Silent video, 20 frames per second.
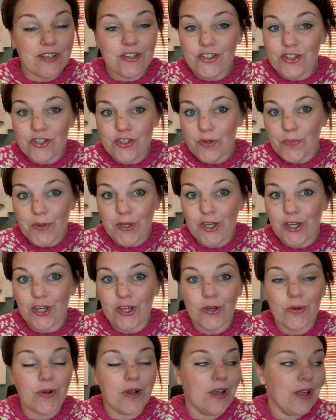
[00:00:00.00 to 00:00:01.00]
She's super
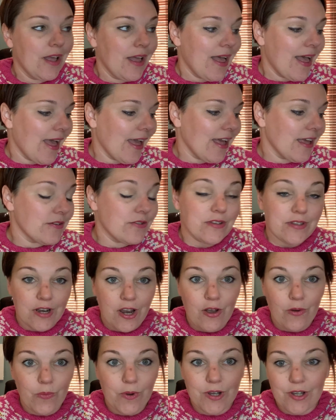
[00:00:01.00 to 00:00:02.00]
cute, and she's a lot
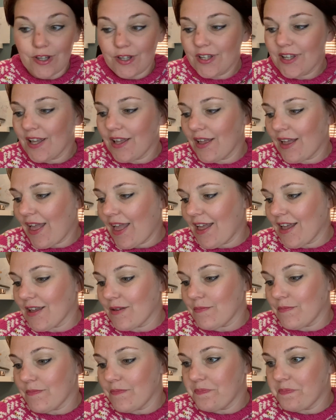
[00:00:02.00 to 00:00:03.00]
of work.
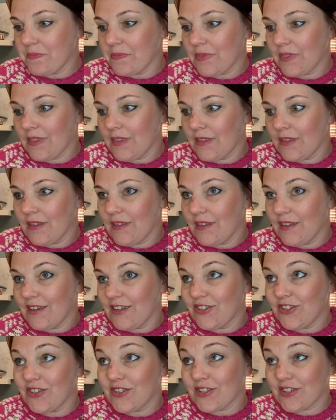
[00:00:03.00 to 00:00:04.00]

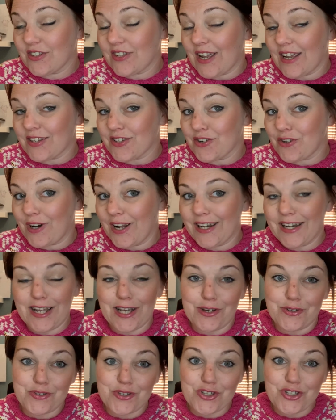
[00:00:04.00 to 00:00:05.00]
She started to cry
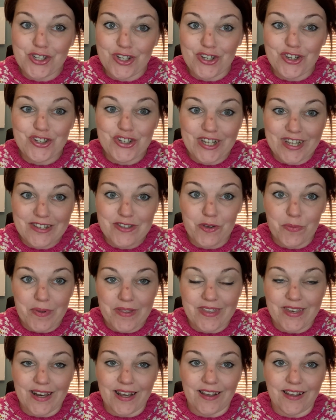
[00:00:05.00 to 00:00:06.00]
now, so she is up in
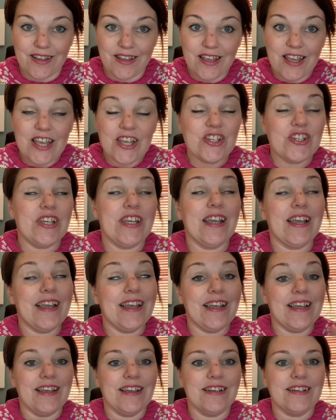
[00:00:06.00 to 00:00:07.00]
the night.
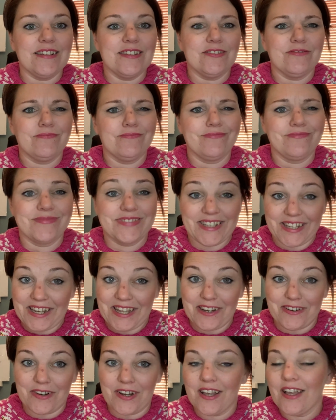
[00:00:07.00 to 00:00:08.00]
Can you
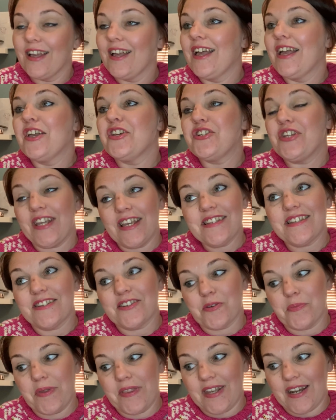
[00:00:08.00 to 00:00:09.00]
hear her? She isn't
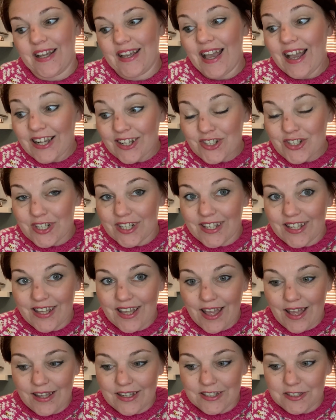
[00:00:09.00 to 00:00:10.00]
up in the night actually.
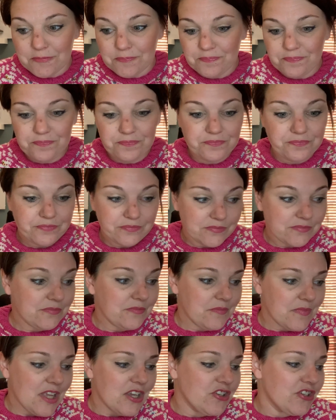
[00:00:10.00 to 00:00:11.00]

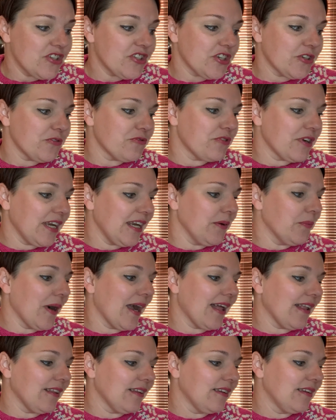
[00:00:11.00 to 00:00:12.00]
She's doing really
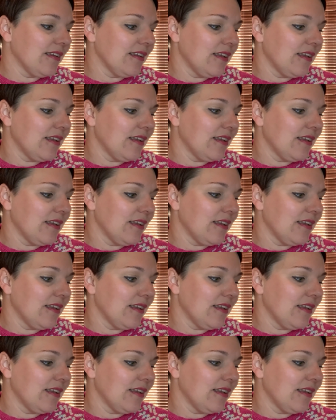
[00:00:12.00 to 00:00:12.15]
well.